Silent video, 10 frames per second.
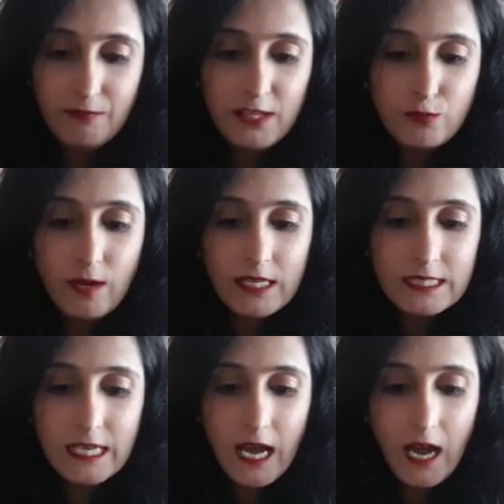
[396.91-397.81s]
These
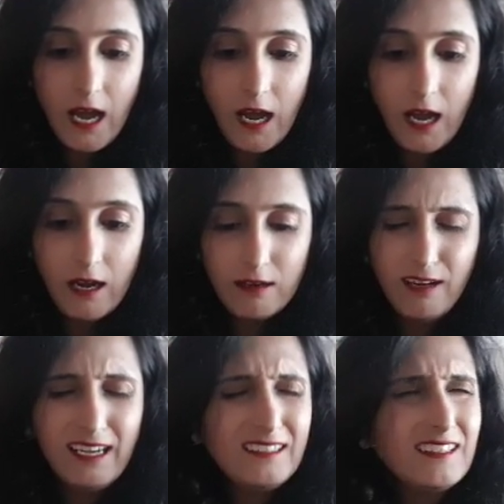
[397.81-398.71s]
ones are,
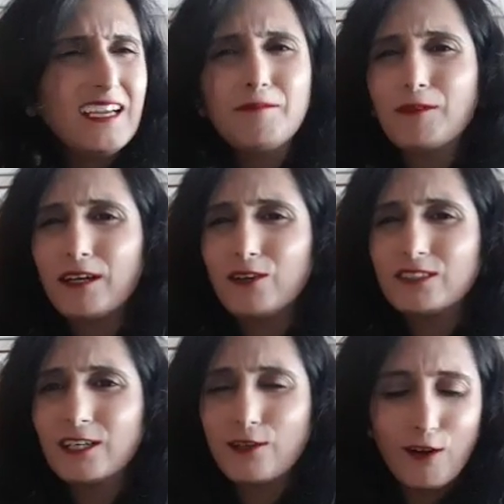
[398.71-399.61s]
I think I
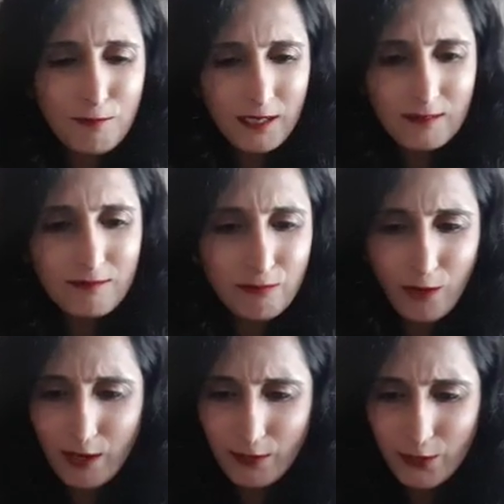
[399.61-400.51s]
pronounced that wrong, but
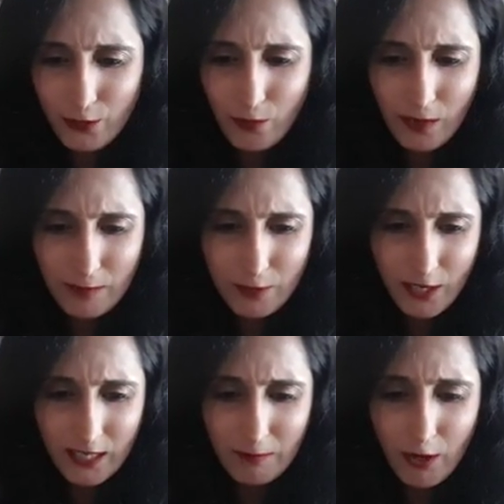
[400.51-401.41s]
whatever, you know what I'm
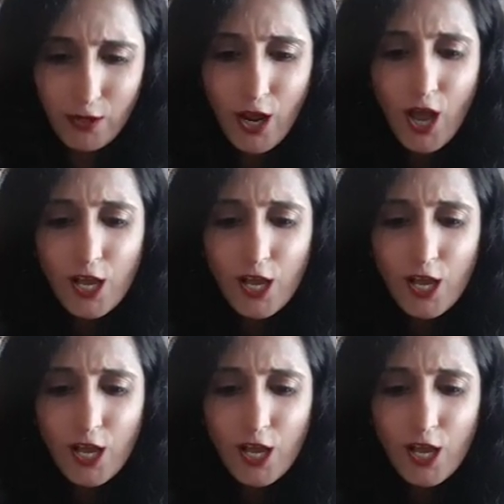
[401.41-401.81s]
talking about.